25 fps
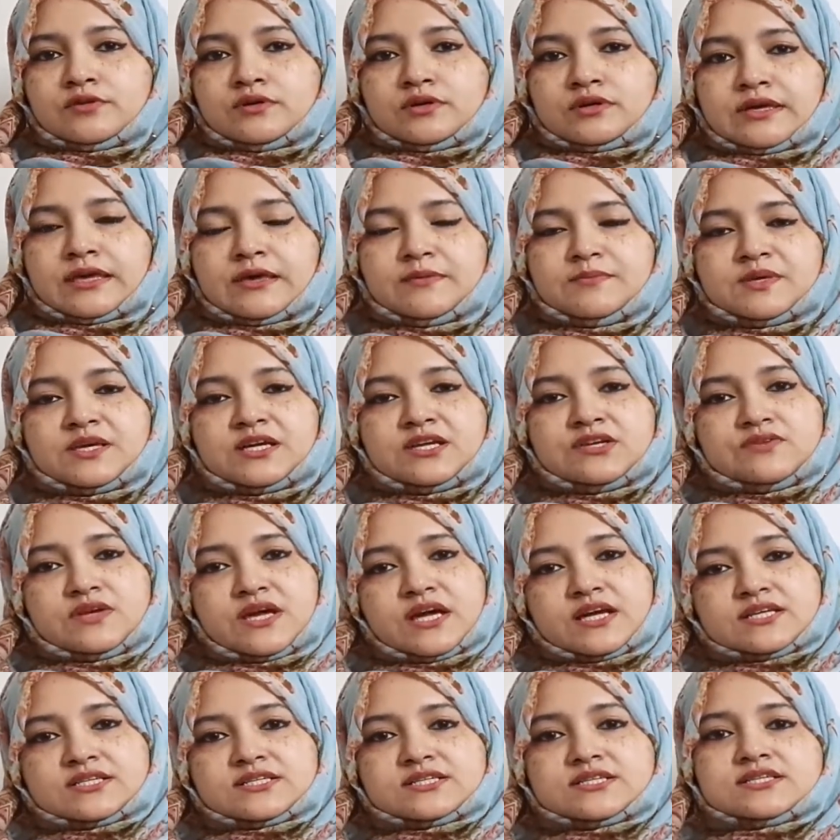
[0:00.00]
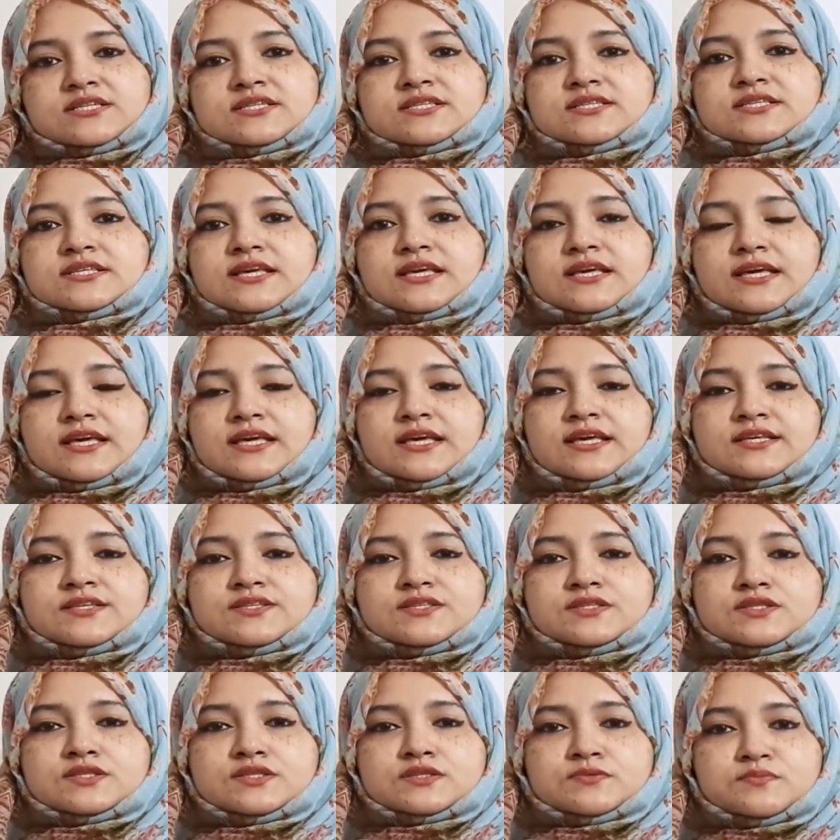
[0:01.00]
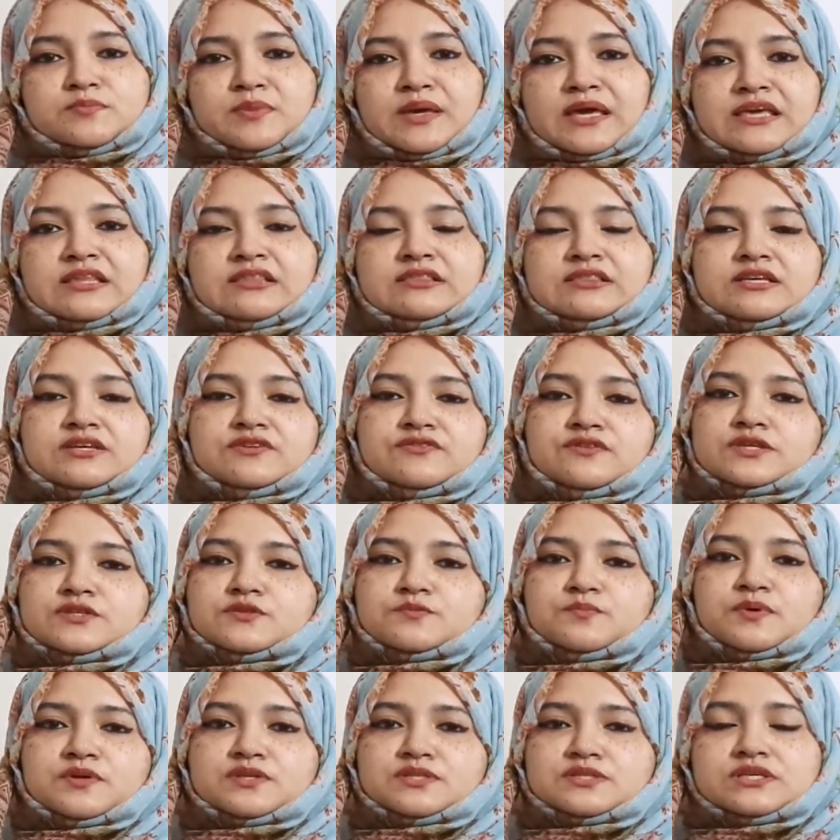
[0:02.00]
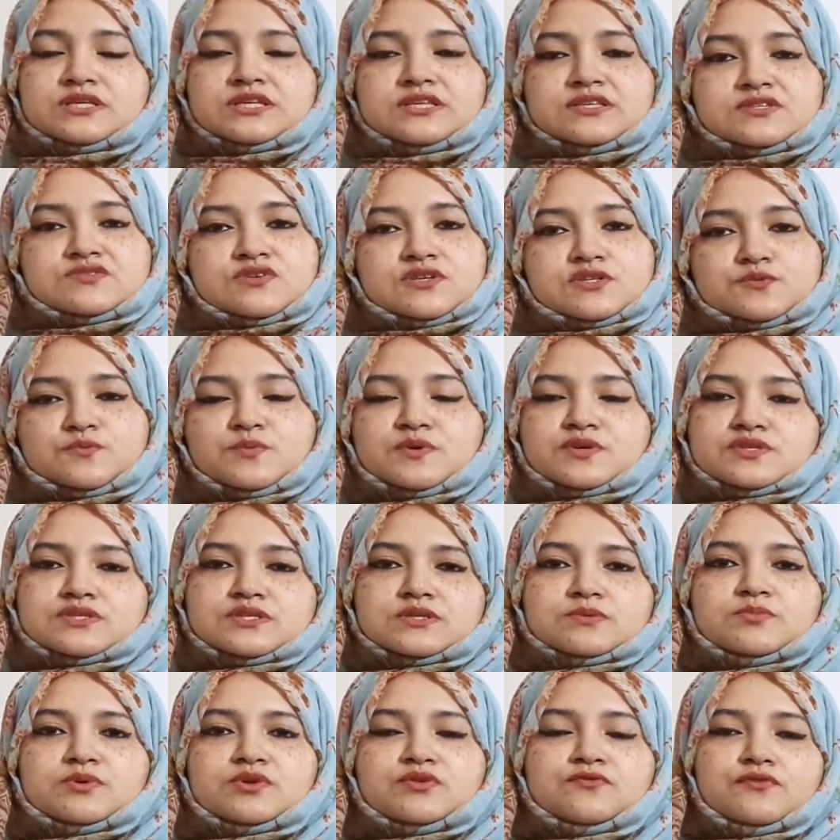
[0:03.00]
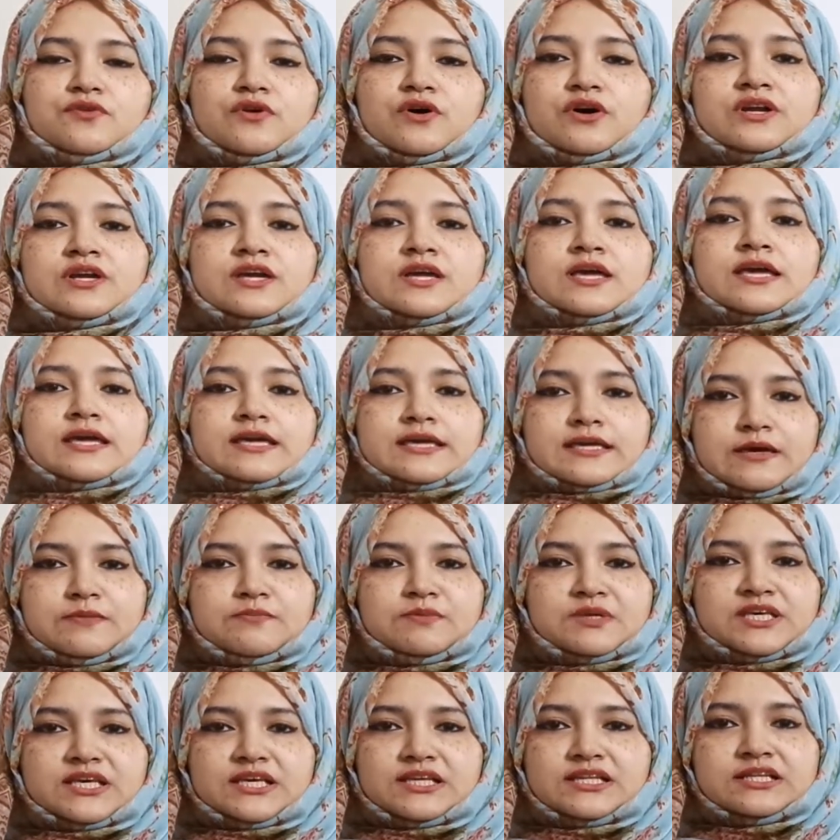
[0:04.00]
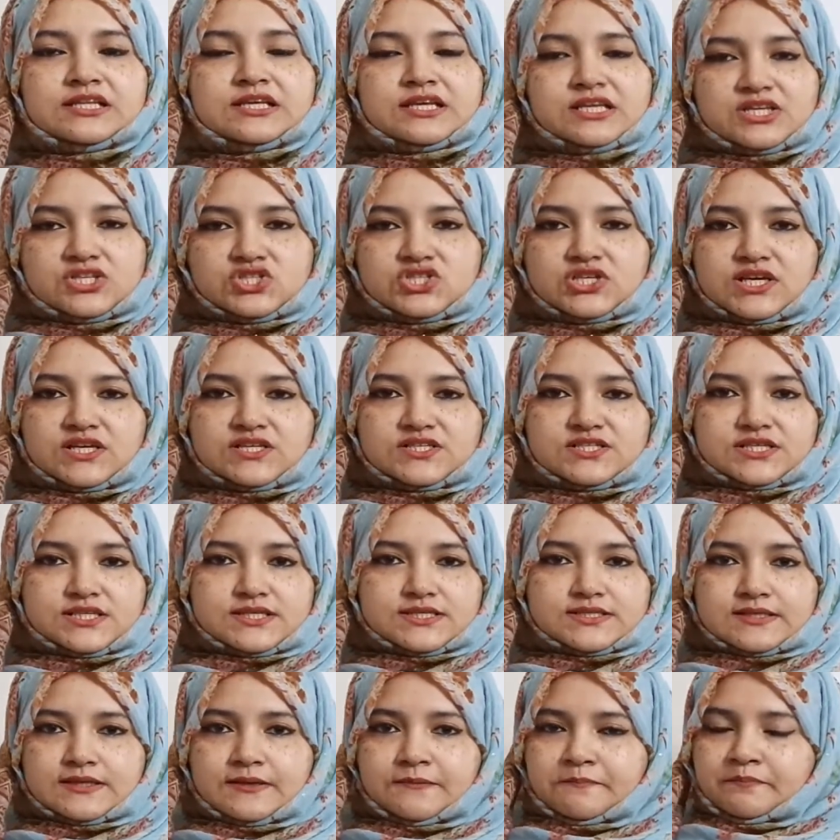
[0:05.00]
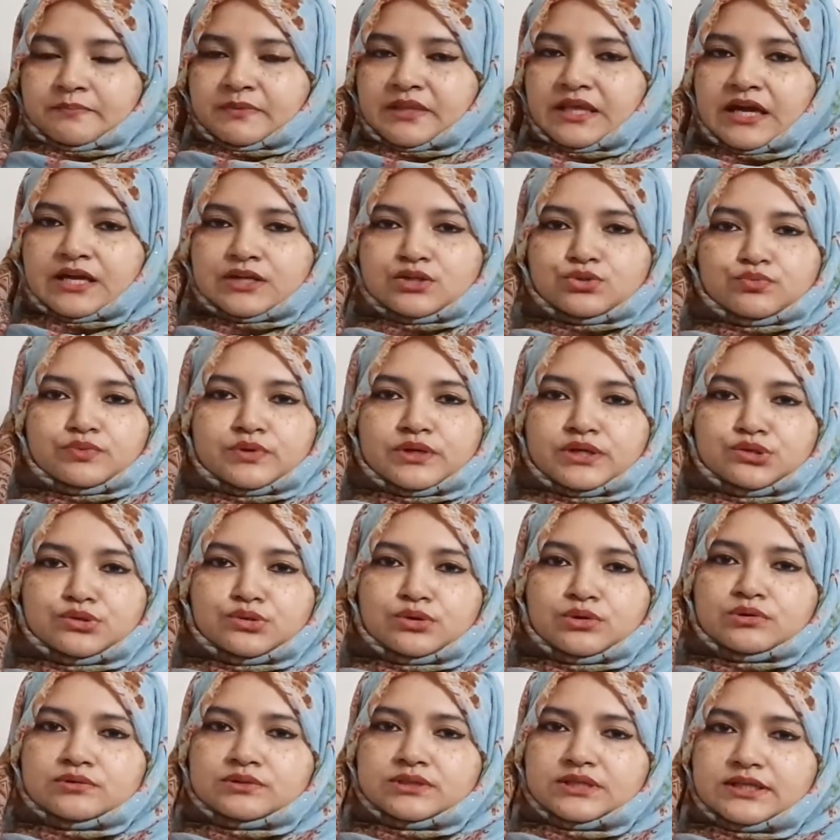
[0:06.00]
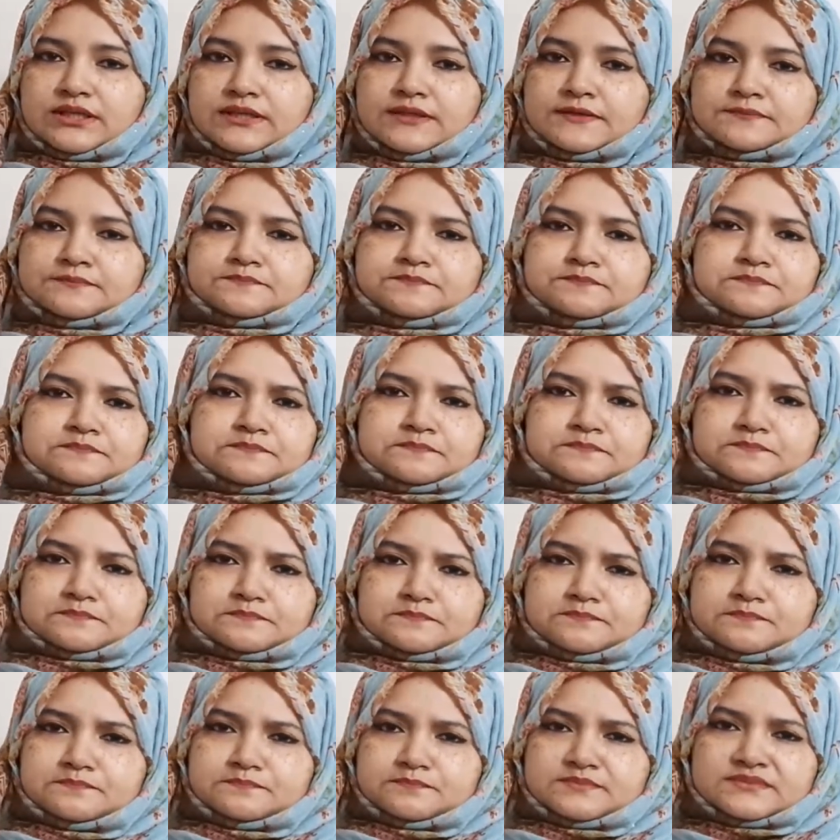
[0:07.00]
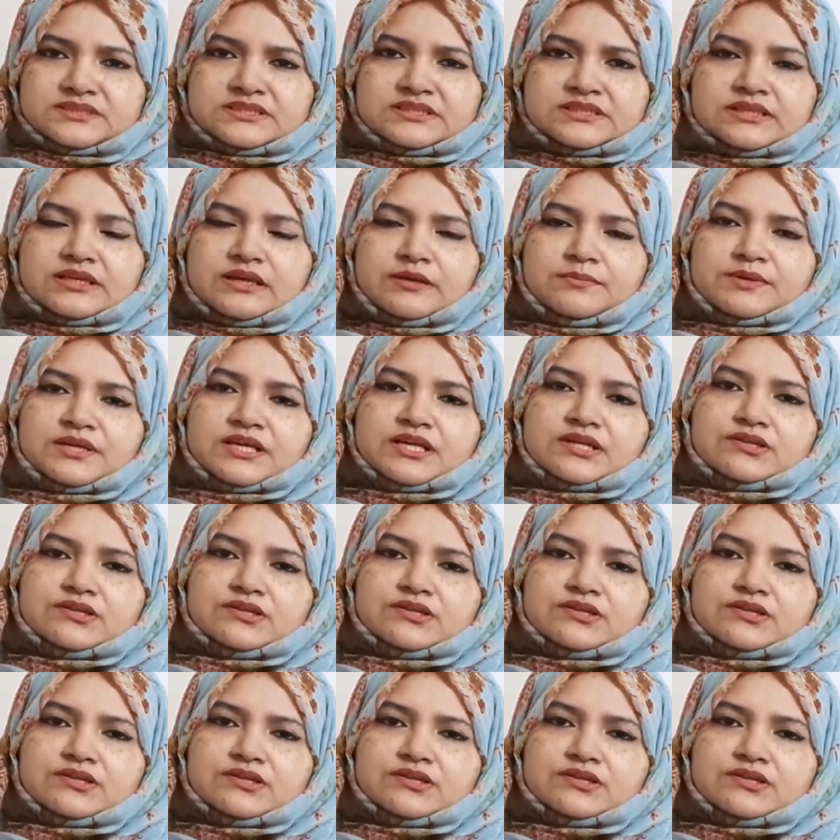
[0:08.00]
chemical reactions is mainly responsible for chemical changes. And we know in chemical